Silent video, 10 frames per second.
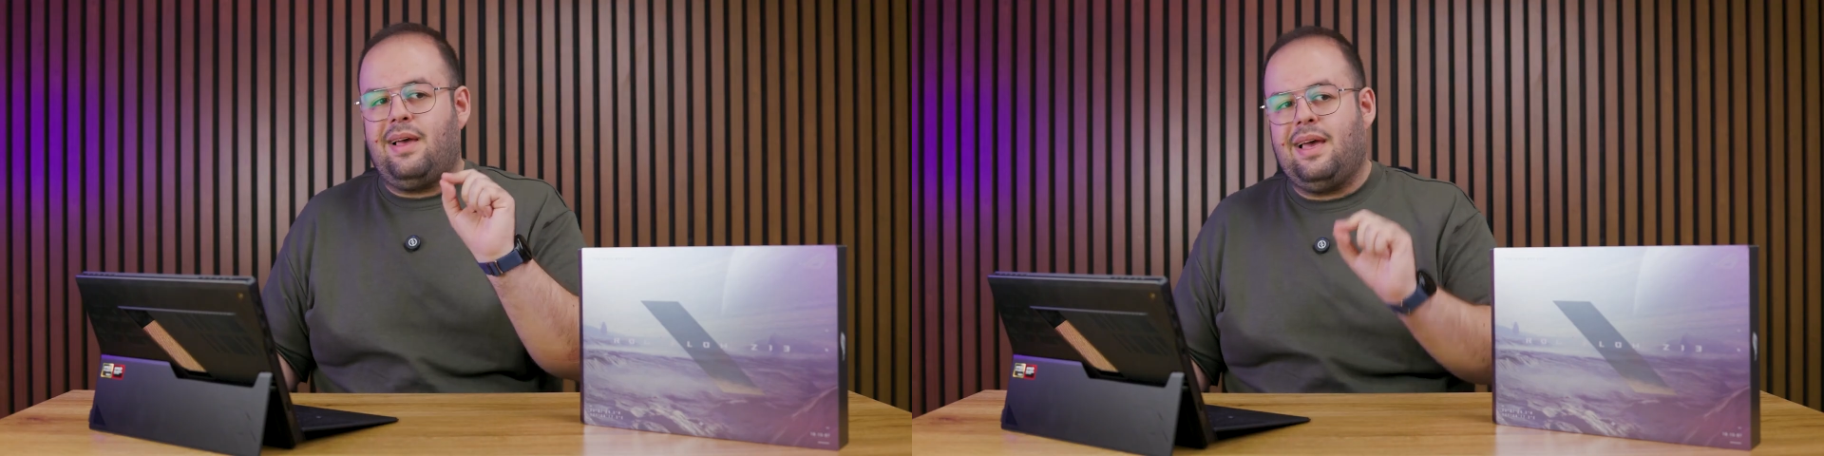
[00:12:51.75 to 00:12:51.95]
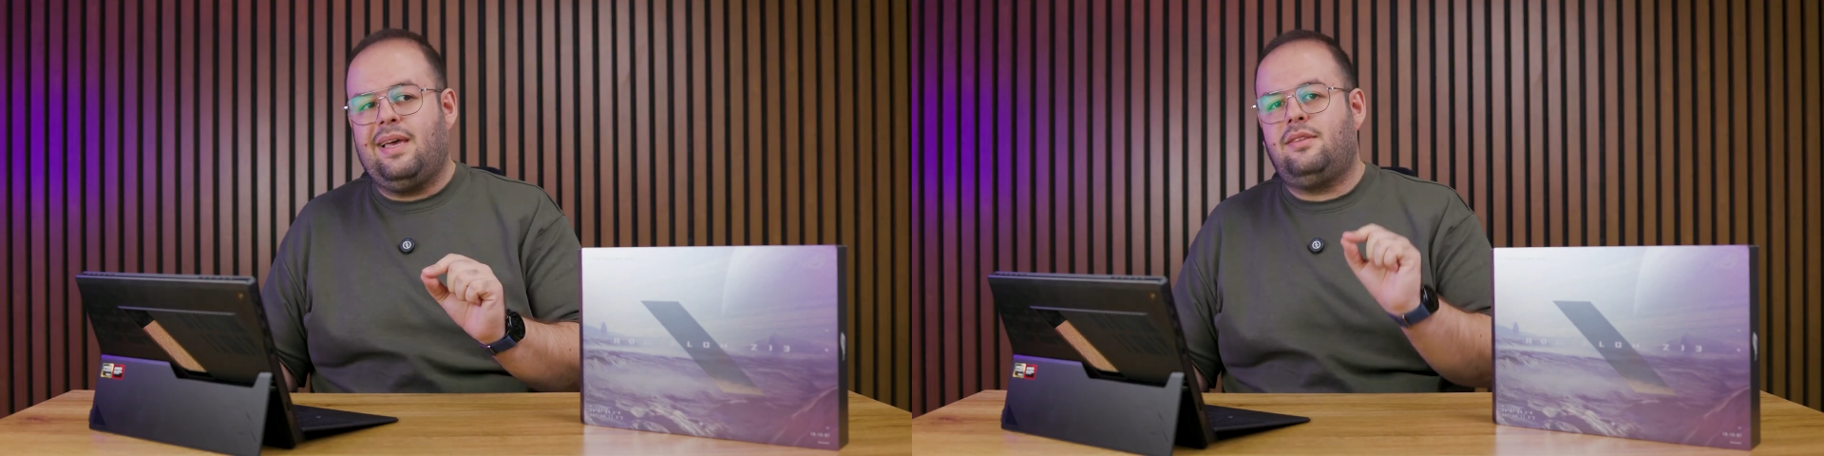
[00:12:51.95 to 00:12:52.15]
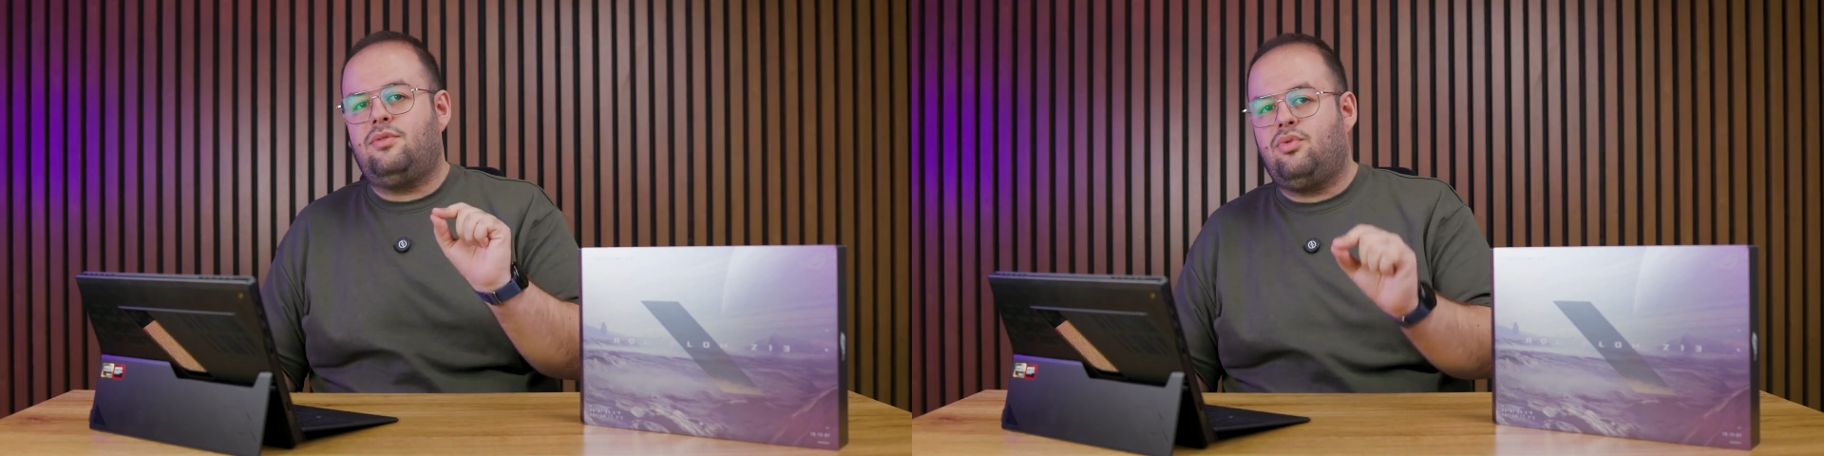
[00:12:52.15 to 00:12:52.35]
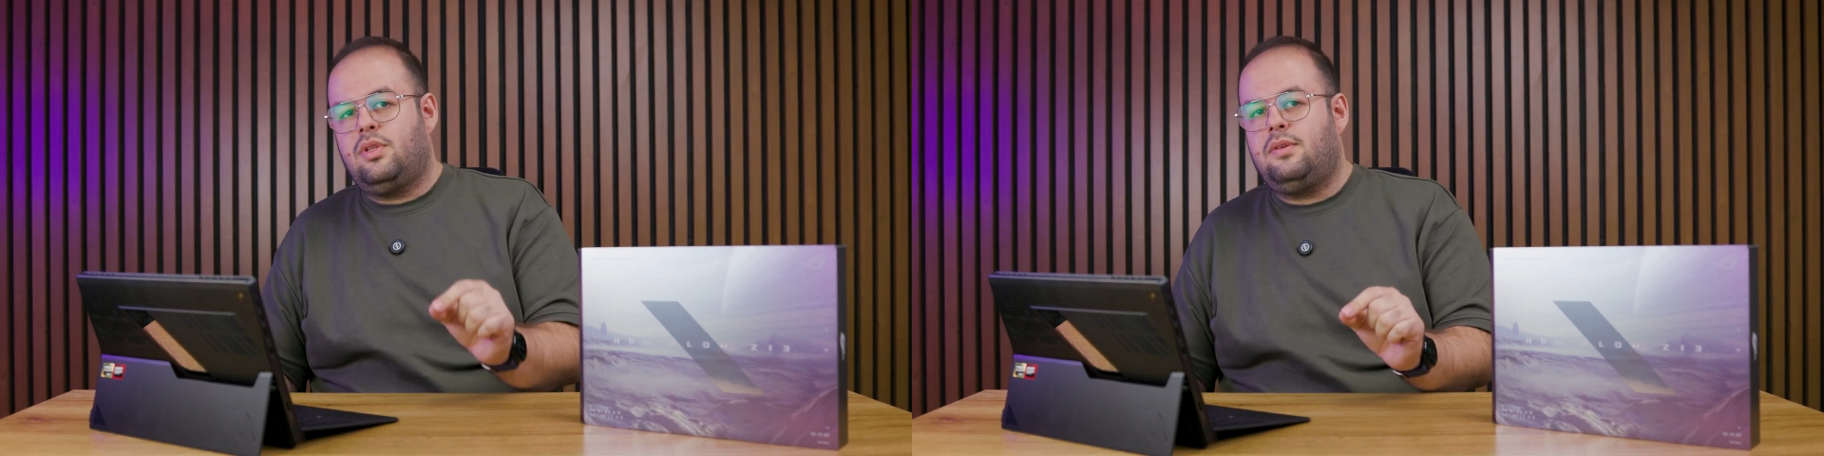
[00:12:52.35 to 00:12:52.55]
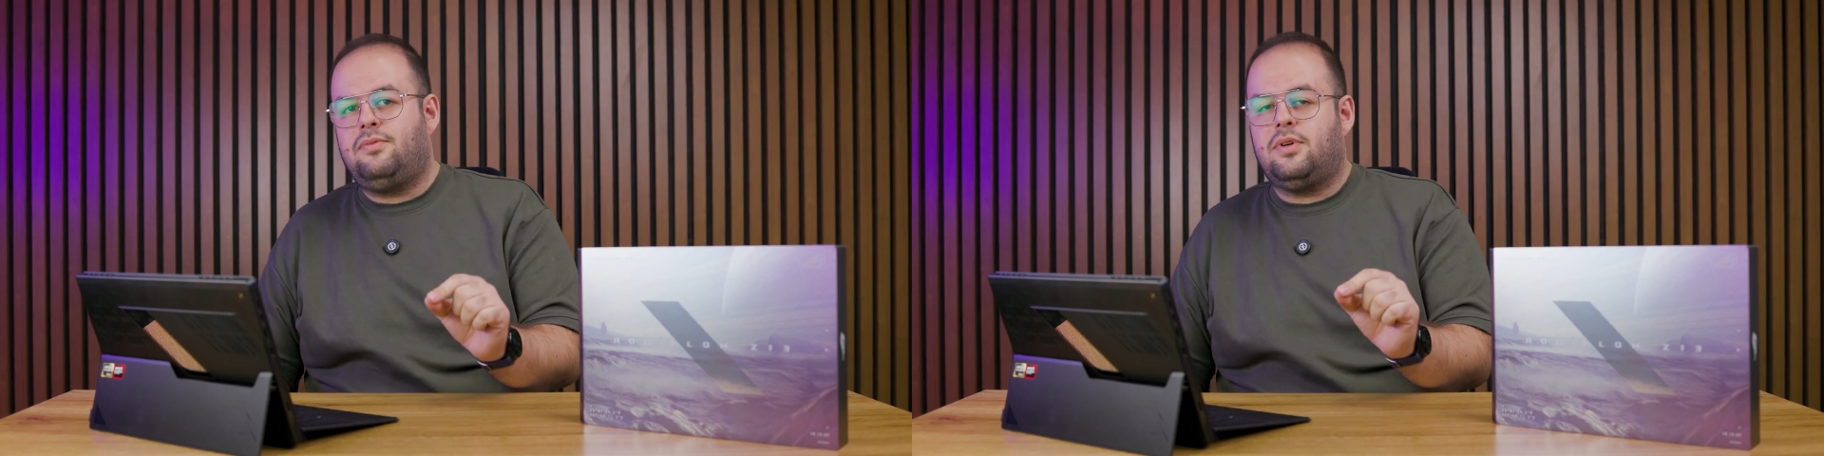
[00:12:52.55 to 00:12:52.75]
and
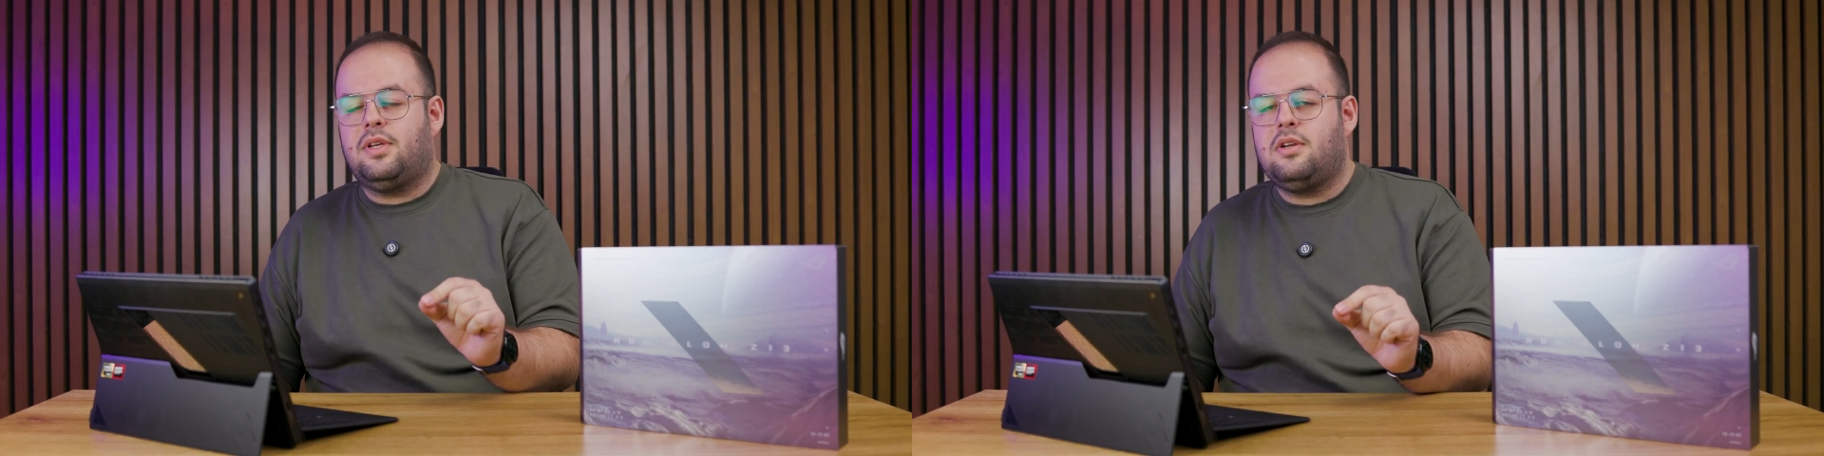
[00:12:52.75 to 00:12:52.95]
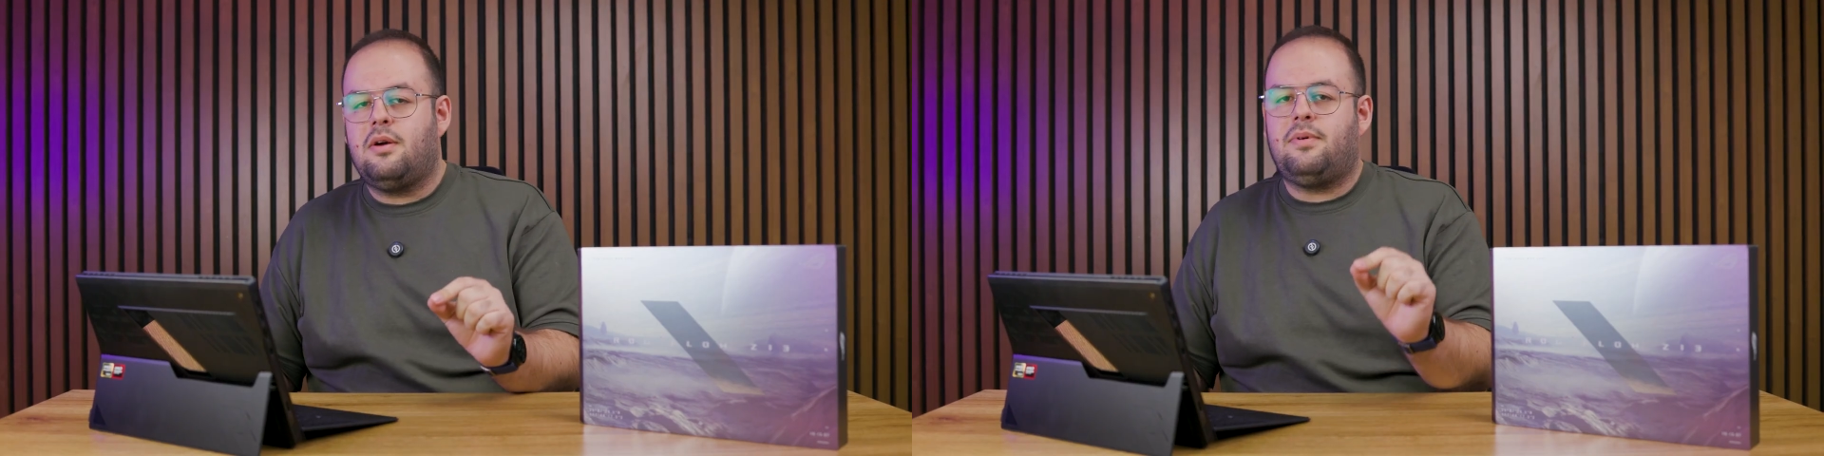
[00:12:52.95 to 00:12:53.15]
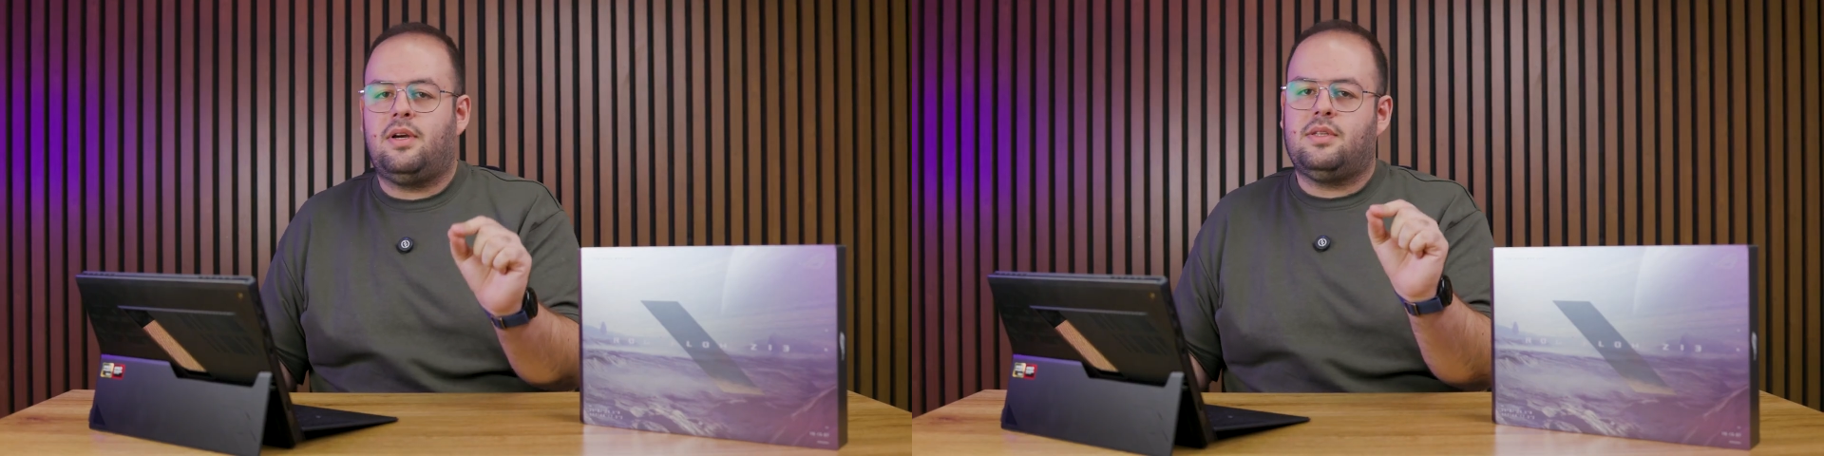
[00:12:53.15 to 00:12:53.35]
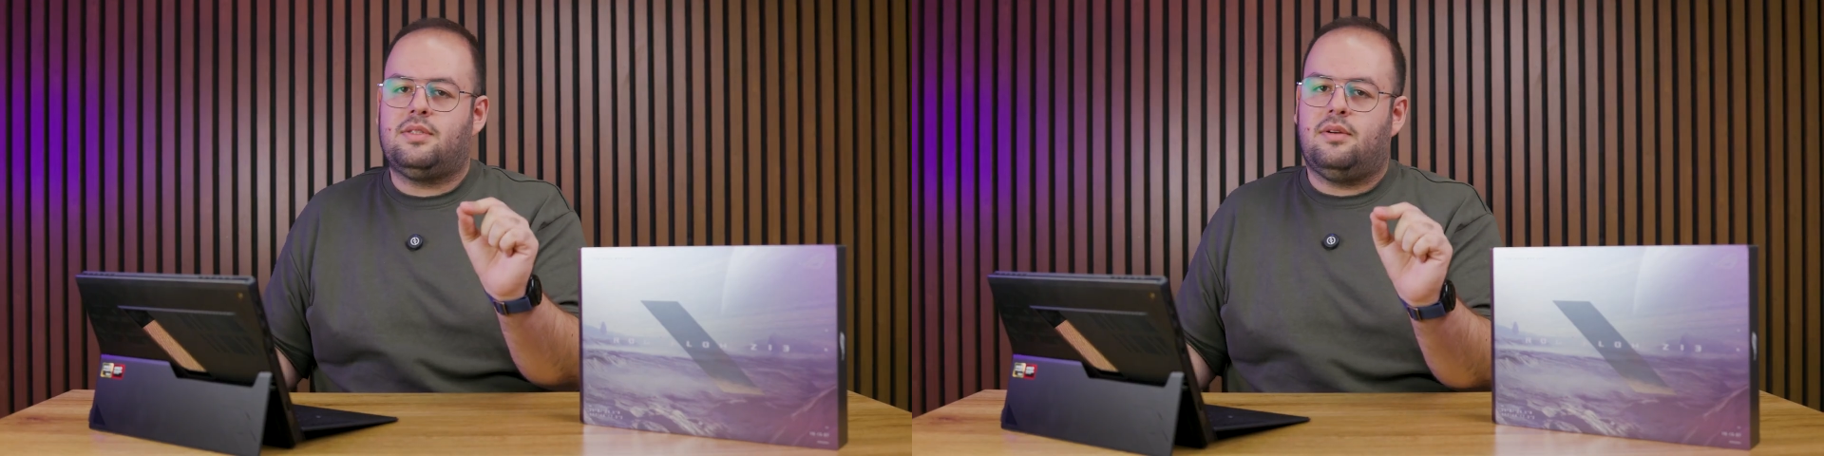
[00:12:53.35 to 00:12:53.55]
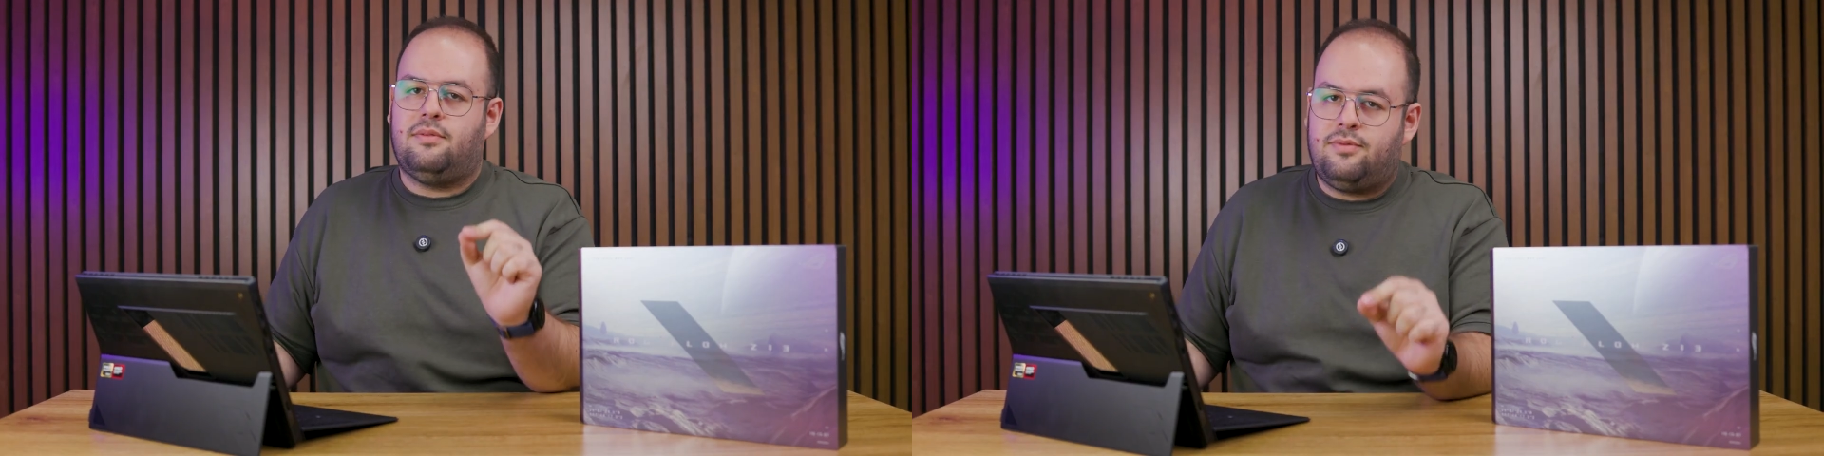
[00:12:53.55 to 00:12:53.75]
24 gigabytes